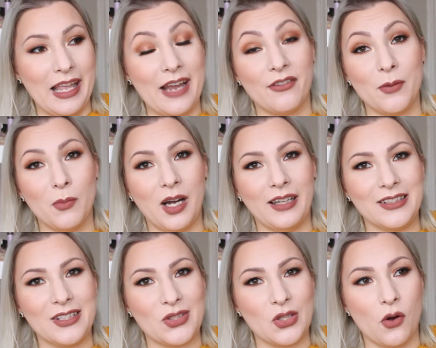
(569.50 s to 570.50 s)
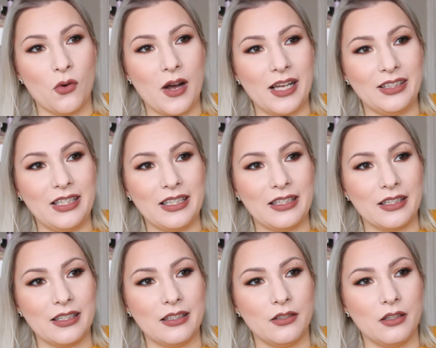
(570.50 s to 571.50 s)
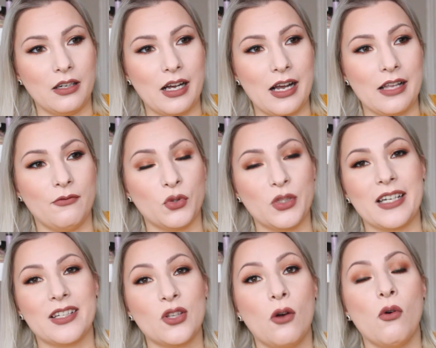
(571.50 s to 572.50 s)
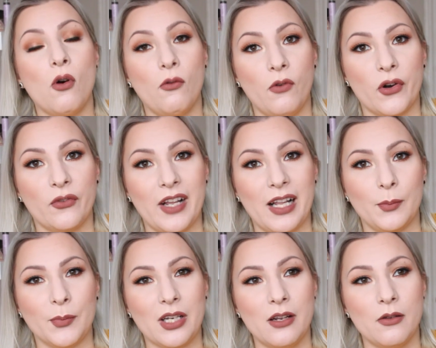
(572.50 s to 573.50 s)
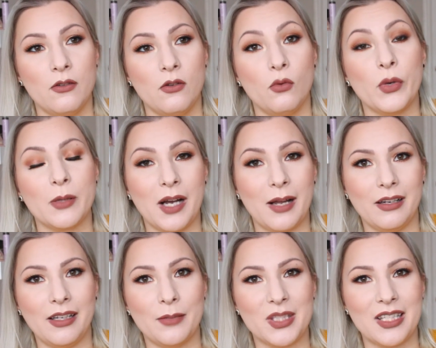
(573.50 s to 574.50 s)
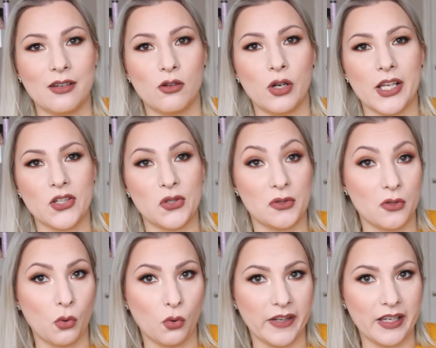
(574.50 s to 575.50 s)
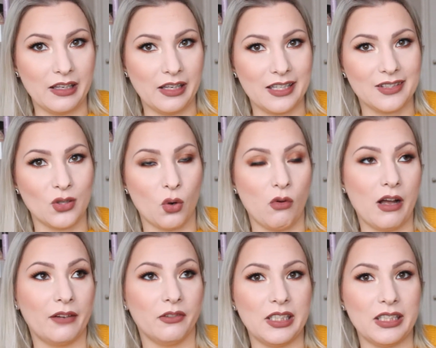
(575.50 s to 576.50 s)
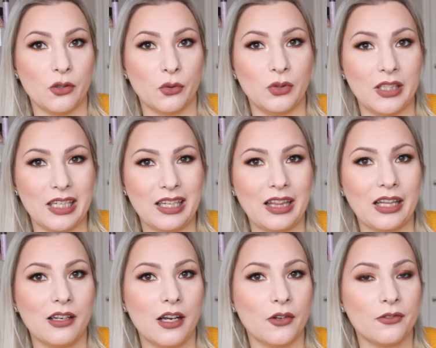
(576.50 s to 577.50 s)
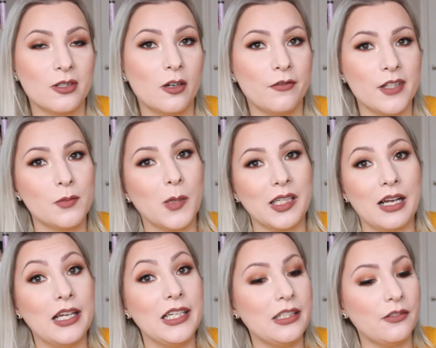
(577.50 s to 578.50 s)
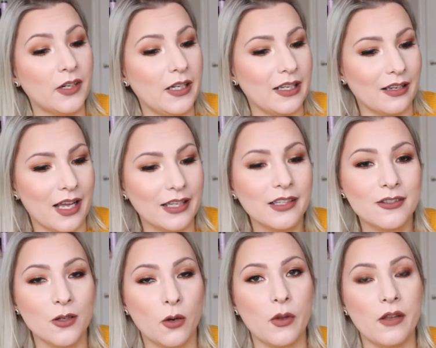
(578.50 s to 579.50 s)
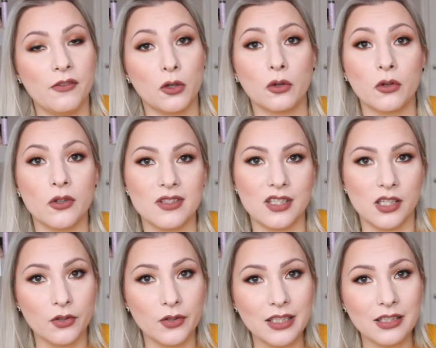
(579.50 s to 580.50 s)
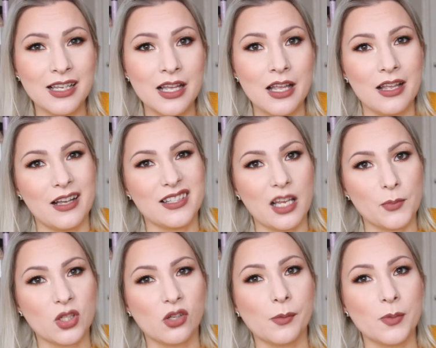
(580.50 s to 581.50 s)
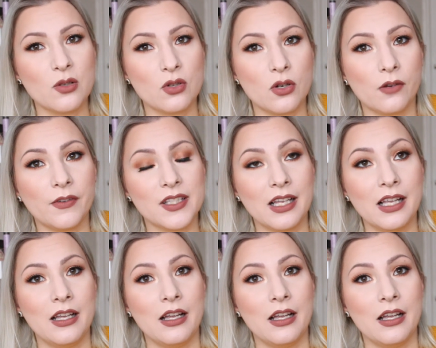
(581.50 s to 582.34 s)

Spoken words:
every month, so I think I would get so overwhelmed with my lipstick collection so quickly, so I really don't need that kind of service, but I did really like it. So if you're considering a subscription service,